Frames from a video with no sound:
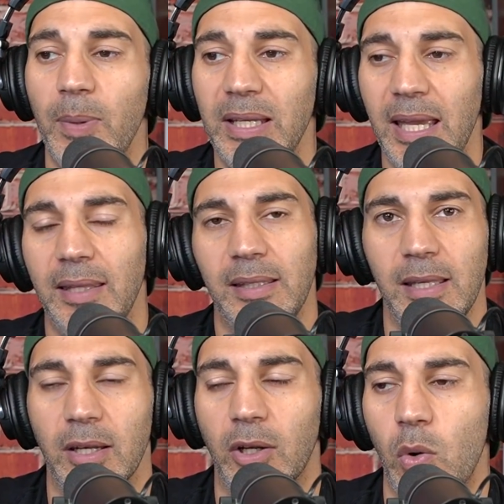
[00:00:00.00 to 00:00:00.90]
But again, they
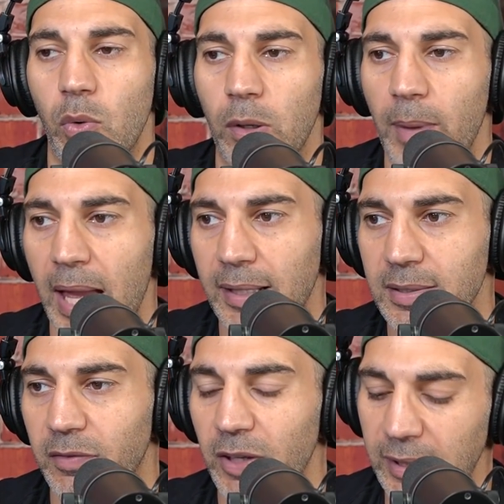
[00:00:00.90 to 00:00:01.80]
needed a quarterback and
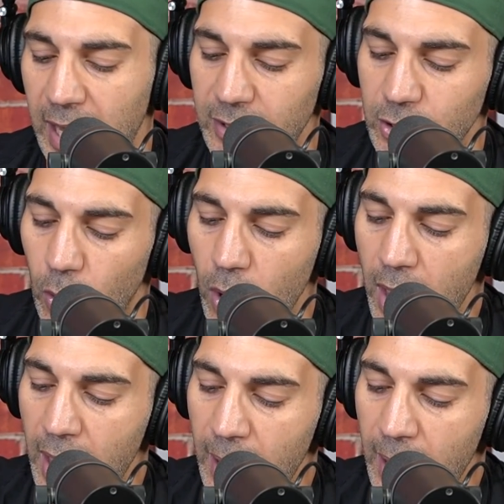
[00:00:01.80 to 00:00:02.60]
stuff like that. So,